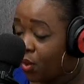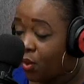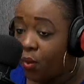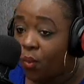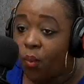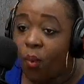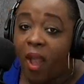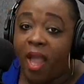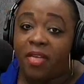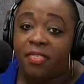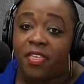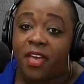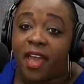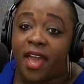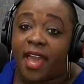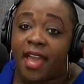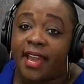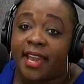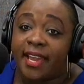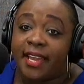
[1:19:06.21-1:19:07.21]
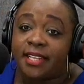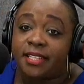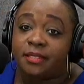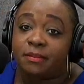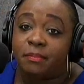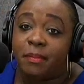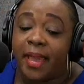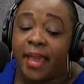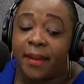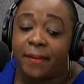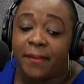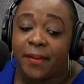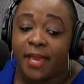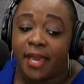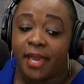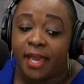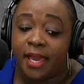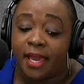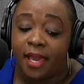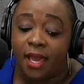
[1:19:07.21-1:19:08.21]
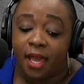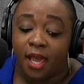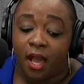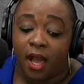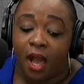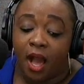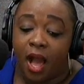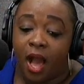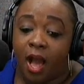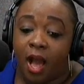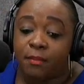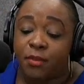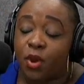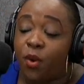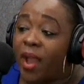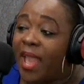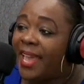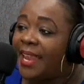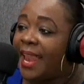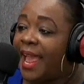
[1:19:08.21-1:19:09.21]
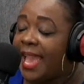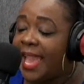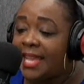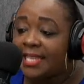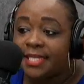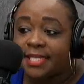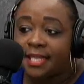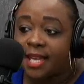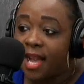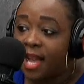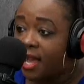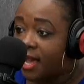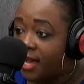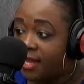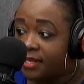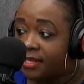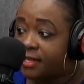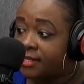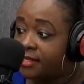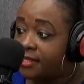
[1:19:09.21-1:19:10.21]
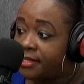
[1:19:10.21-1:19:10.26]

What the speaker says: whether it may be your NIS card,